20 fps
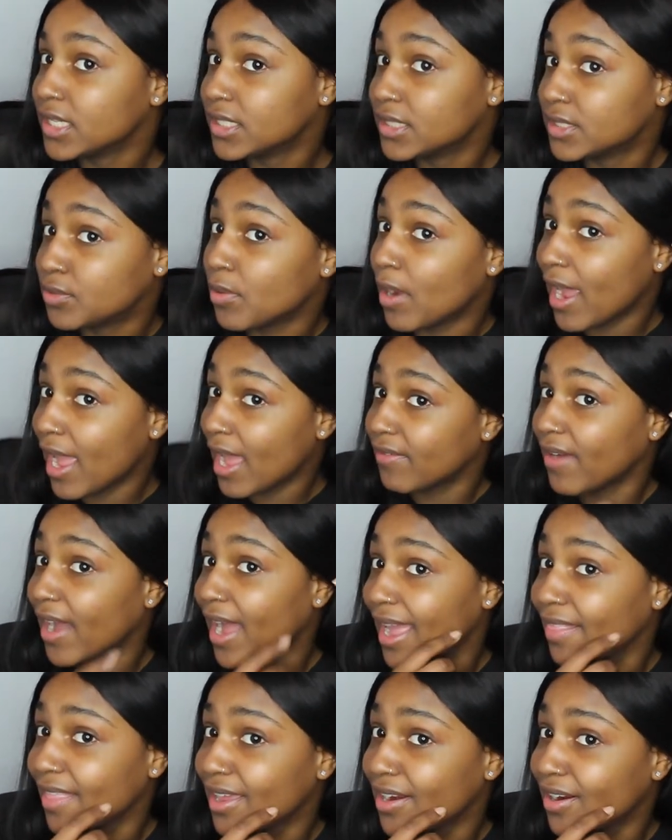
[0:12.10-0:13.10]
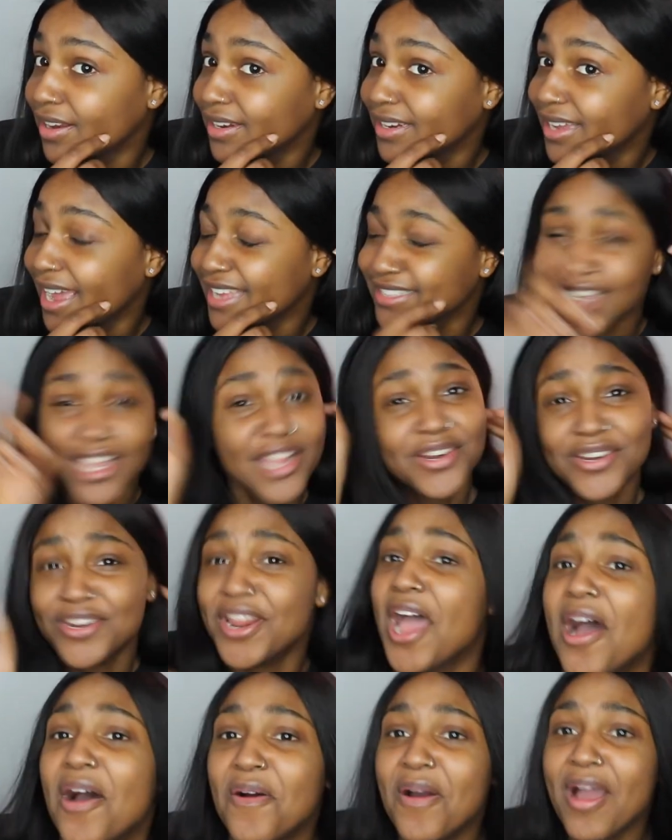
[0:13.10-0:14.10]
Do I have highlight on, guys?
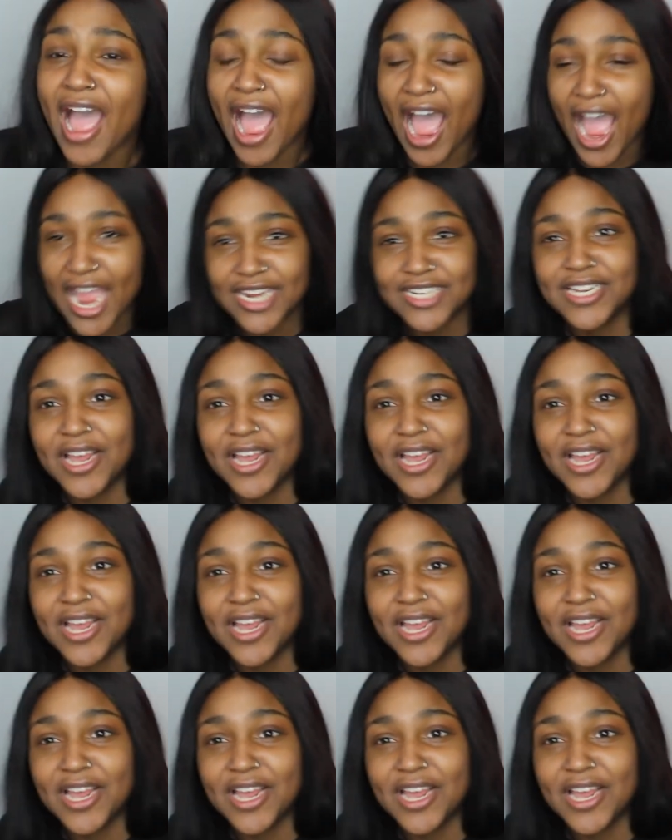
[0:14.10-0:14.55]
No, I